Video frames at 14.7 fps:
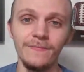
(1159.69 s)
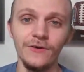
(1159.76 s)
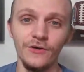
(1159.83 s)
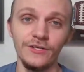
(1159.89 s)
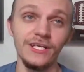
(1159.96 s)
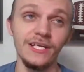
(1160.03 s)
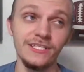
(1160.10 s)

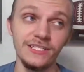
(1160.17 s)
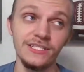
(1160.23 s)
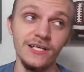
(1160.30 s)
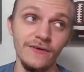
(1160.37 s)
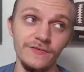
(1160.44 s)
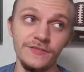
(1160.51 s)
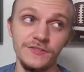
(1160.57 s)
or yet to
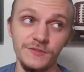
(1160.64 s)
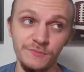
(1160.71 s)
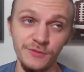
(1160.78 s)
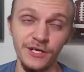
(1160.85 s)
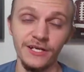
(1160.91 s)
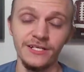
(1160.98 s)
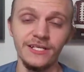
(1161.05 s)
cover the
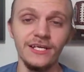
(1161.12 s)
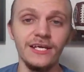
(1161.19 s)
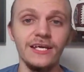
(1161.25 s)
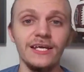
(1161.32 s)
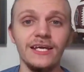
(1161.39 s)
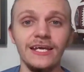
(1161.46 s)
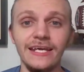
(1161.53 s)
spread
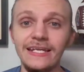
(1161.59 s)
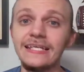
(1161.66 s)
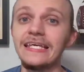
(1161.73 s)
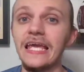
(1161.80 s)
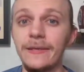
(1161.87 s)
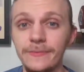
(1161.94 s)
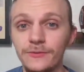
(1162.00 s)
in a
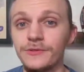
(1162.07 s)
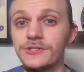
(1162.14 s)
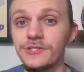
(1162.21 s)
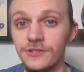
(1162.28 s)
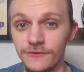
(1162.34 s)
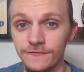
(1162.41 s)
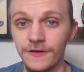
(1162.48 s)
game in
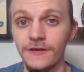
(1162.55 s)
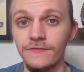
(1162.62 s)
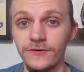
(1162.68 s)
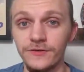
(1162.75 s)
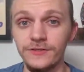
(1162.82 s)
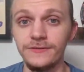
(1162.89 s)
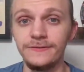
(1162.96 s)
which they're
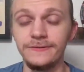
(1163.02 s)
favored.